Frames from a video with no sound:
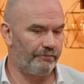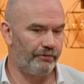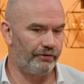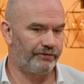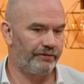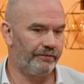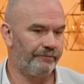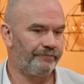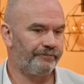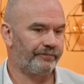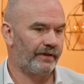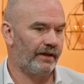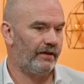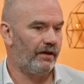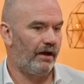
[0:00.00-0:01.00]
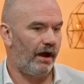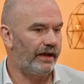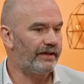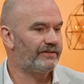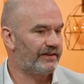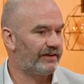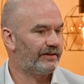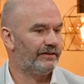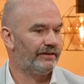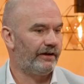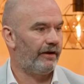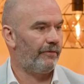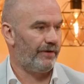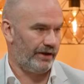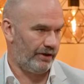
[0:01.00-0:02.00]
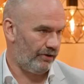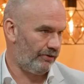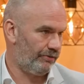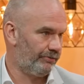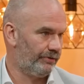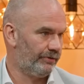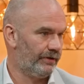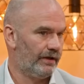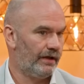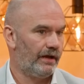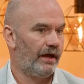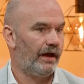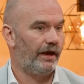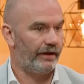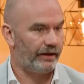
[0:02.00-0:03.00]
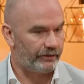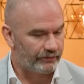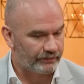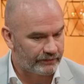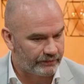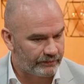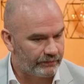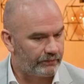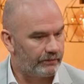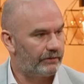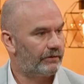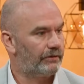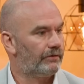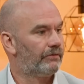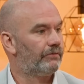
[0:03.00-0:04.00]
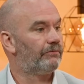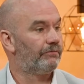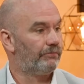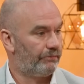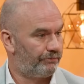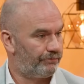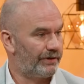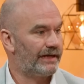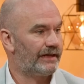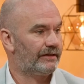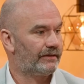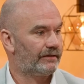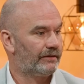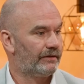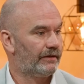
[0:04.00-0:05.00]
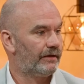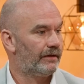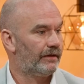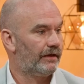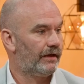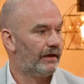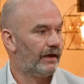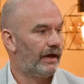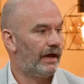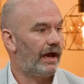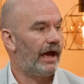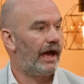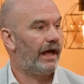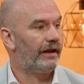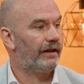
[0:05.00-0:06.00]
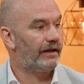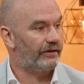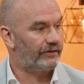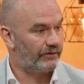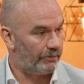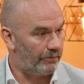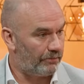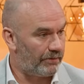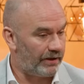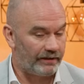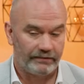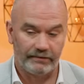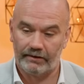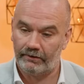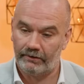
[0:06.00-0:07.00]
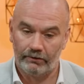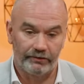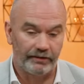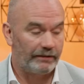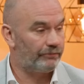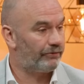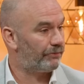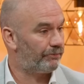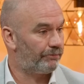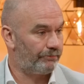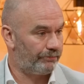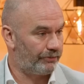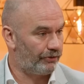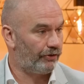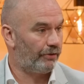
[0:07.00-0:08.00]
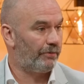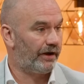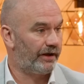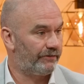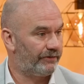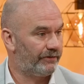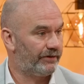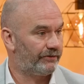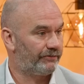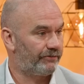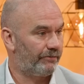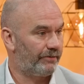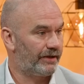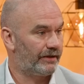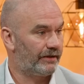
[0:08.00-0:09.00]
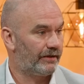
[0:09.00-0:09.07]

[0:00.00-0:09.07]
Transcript: But I sit in there on my own and I just breathe, and it's nothing but pure mindfulness for me.